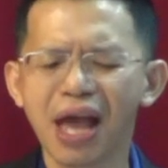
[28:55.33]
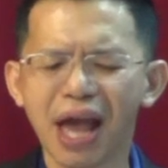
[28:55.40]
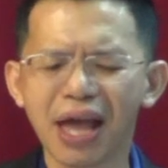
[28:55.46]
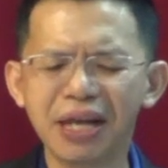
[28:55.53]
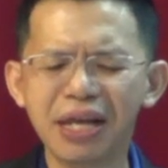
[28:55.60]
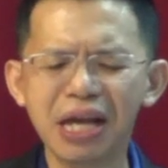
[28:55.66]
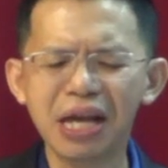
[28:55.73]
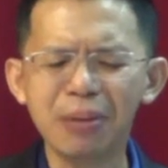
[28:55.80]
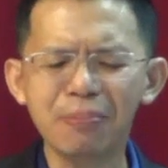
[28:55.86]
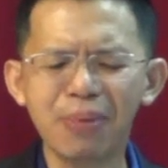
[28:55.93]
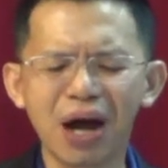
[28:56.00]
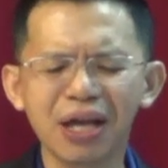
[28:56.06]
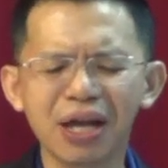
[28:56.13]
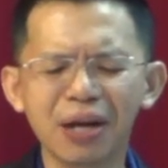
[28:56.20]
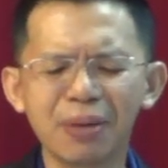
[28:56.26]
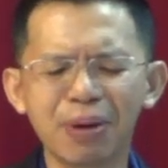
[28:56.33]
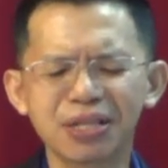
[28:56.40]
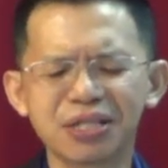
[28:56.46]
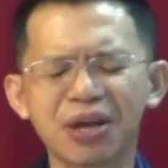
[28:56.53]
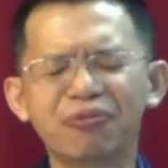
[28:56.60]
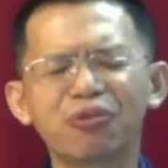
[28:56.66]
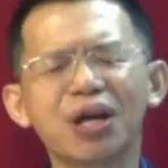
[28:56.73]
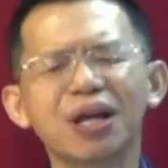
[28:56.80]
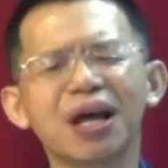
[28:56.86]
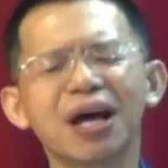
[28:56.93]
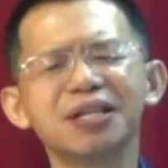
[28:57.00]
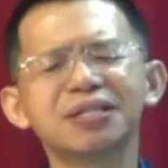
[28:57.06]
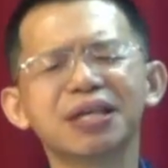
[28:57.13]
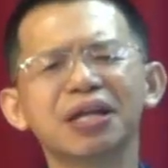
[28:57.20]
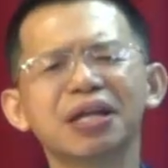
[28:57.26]
And Nehemiah must have
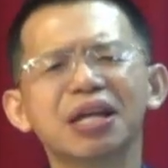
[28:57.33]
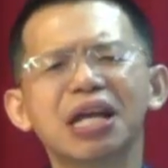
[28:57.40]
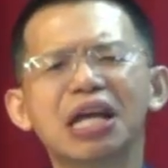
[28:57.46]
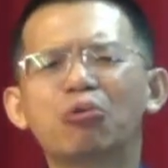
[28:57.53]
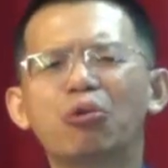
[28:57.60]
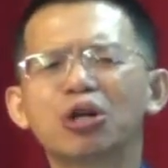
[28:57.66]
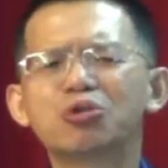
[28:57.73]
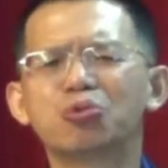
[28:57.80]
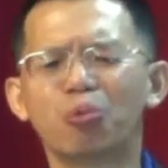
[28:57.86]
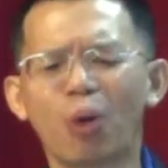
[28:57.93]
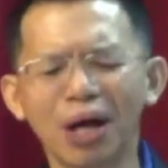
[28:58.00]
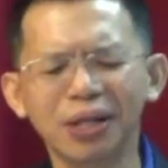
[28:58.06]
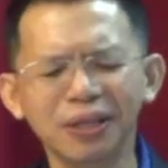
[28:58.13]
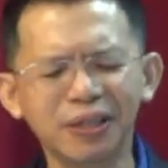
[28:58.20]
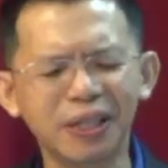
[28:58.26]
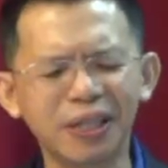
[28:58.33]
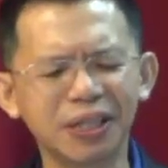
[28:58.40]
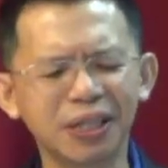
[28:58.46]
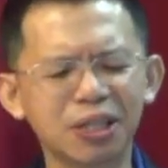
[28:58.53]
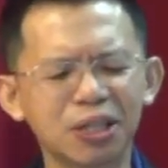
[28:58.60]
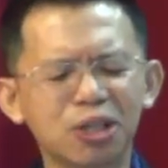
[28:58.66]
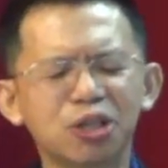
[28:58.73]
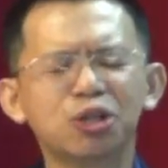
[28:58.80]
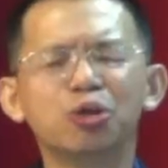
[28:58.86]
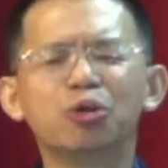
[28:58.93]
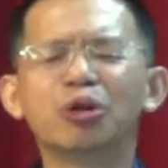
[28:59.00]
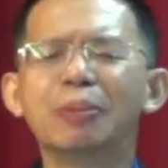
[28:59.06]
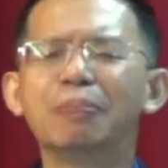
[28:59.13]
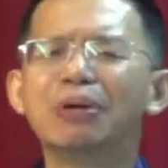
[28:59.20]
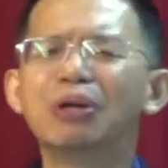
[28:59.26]
realized that it was one thing to
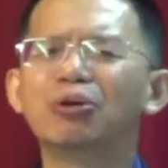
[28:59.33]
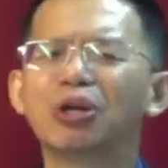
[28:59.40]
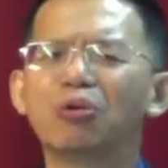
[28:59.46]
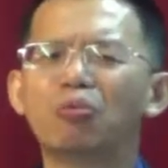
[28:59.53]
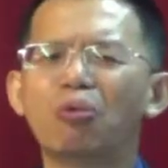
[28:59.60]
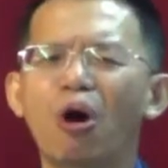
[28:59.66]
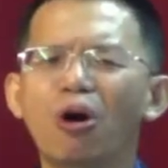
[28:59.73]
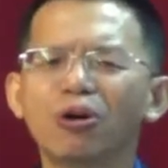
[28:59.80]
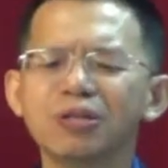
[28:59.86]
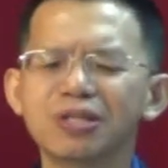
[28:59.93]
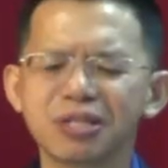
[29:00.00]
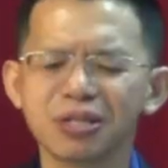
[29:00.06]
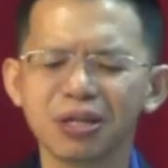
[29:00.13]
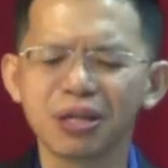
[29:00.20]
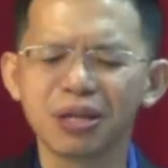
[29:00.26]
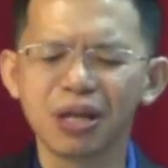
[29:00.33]
rebuild the walls,